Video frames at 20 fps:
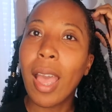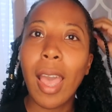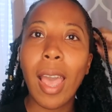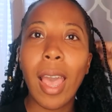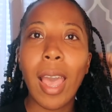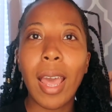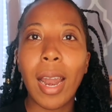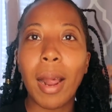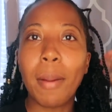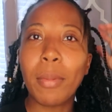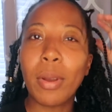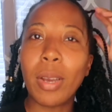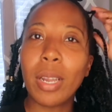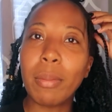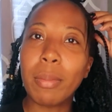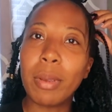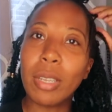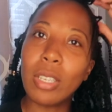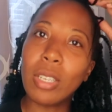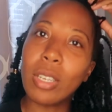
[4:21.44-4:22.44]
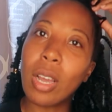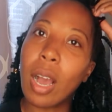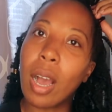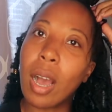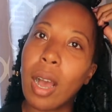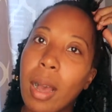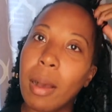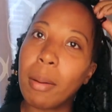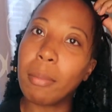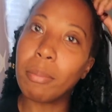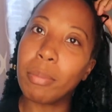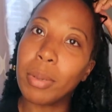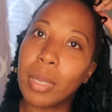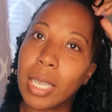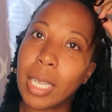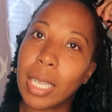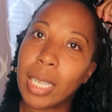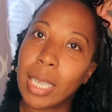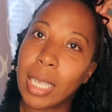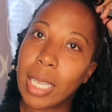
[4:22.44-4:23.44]
And I'm going to be um,
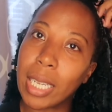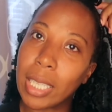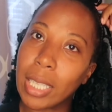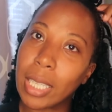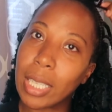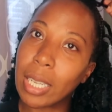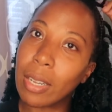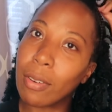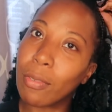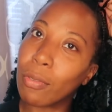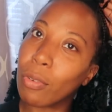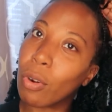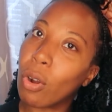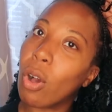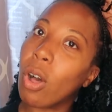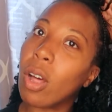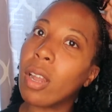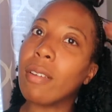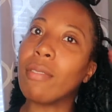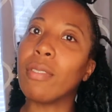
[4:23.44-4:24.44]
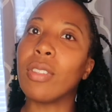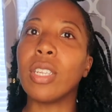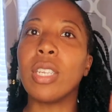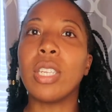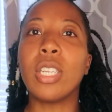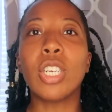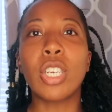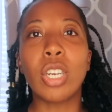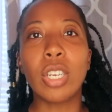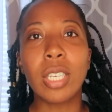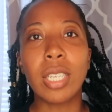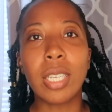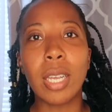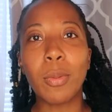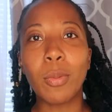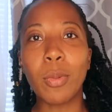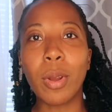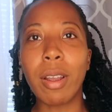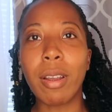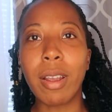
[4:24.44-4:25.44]
putting links in for all of the shirts
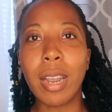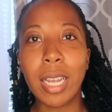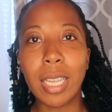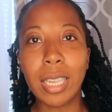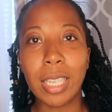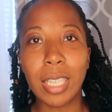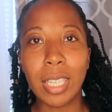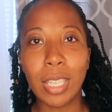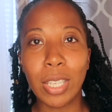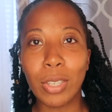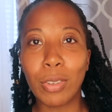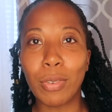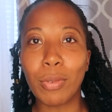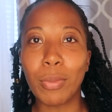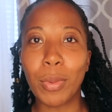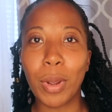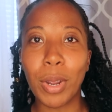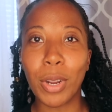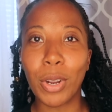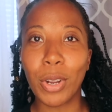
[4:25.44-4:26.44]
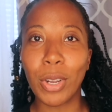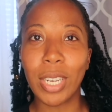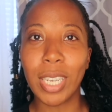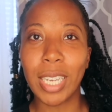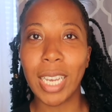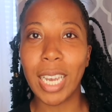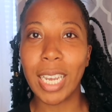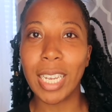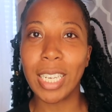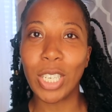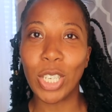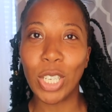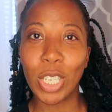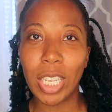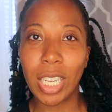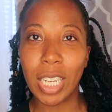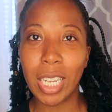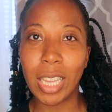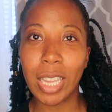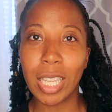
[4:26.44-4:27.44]
I'm wearing. This is from my girl
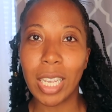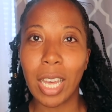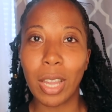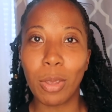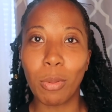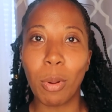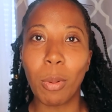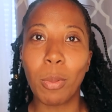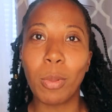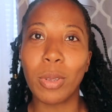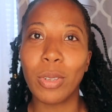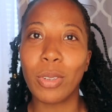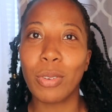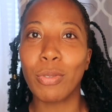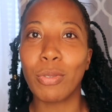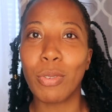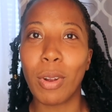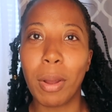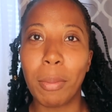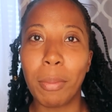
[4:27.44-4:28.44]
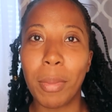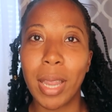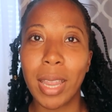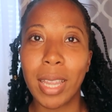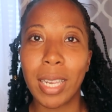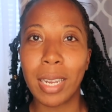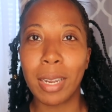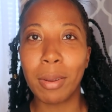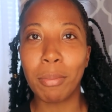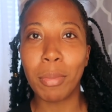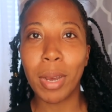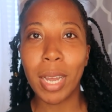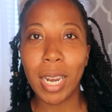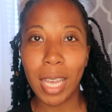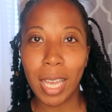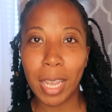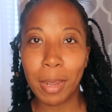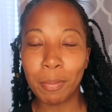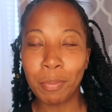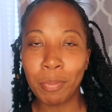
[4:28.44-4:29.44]
KG. The other one was from Melanin
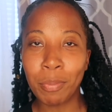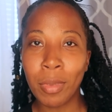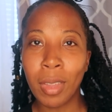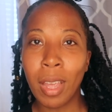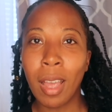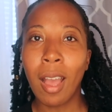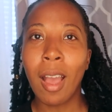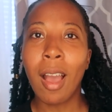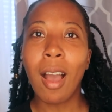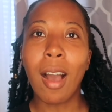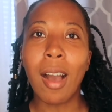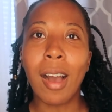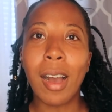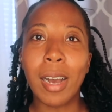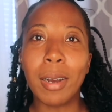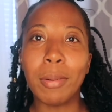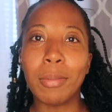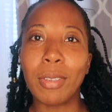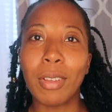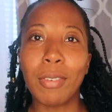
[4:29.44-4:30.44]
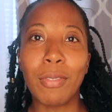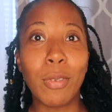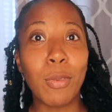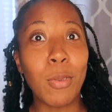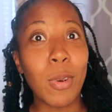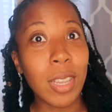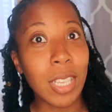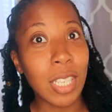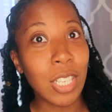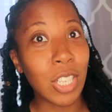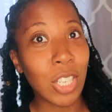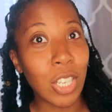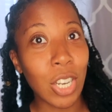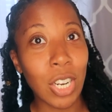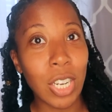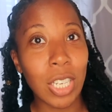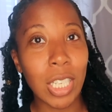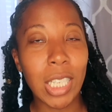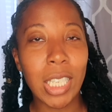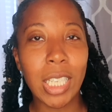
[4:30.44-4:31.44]
Money. Um, so if you want these
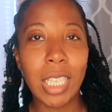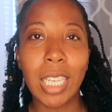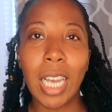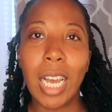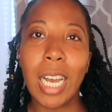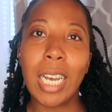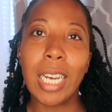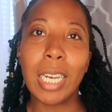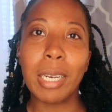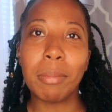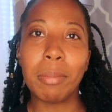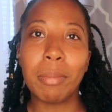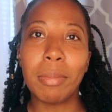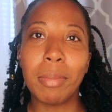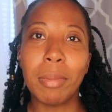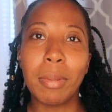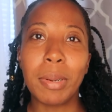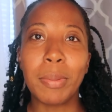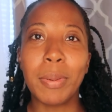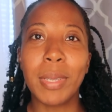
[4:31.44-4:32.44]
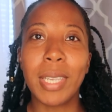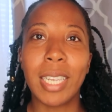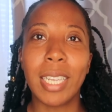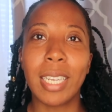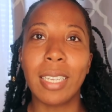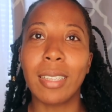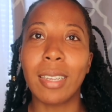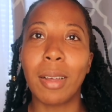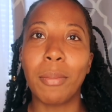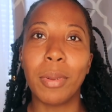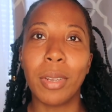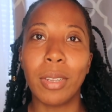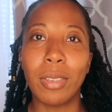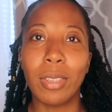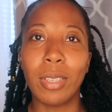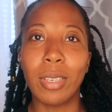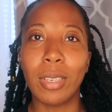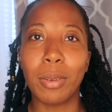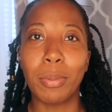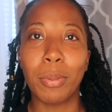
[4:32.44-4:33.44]
shirts, um, I'm going to put the links down below
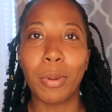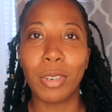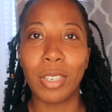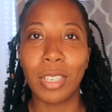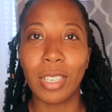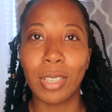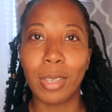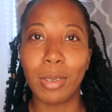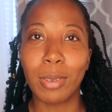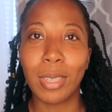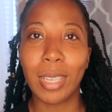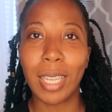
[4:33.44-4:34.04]
so you can purchase those